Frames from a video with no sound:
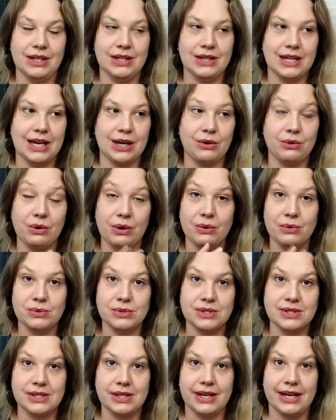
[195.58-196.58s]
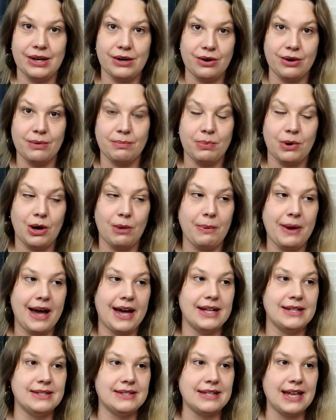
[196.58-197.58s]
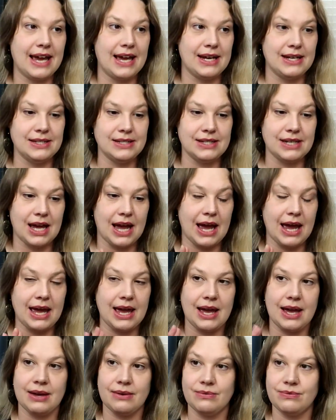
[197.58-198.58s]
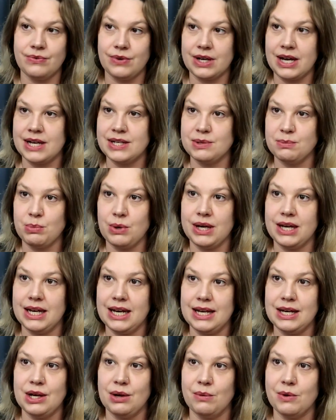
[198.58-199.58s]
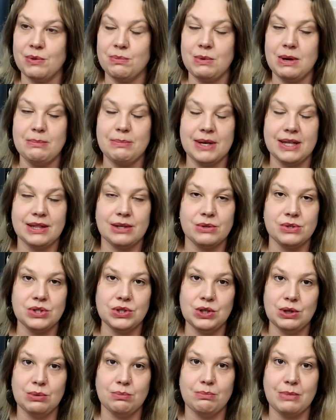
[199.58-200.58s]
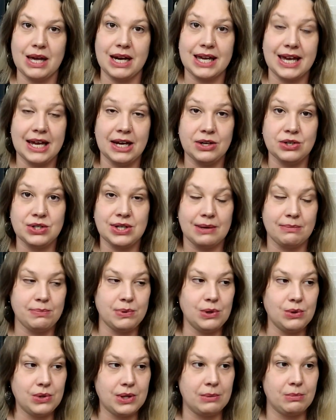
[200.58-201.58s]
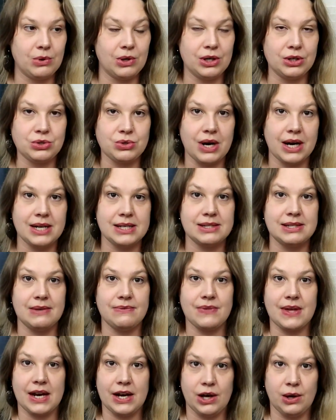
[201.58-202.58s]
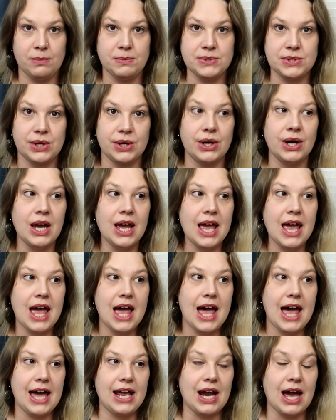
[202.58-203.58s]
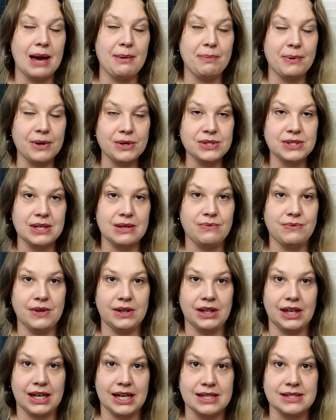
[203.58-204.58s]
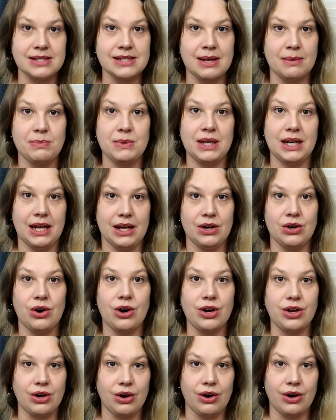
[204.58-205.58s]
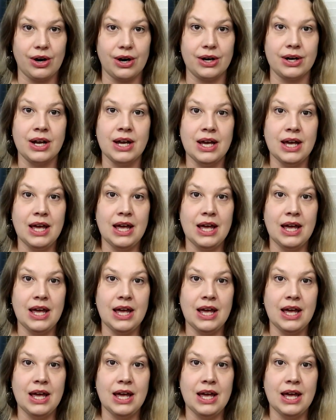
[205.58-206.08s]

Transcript: that grows in her paw pads, and I forgot to bring it in here with me, but there's a new medicated shampoo that I'm going to try to see if that helps her. And I personally feel like it's something in our yard